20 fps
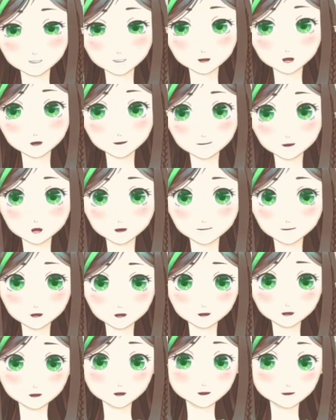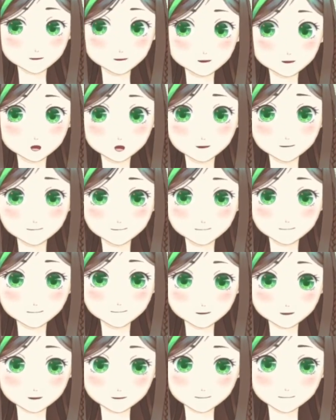somewhat both, I feel very
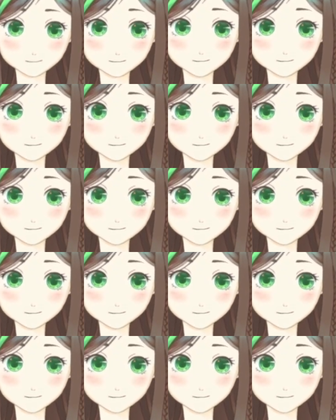torn on this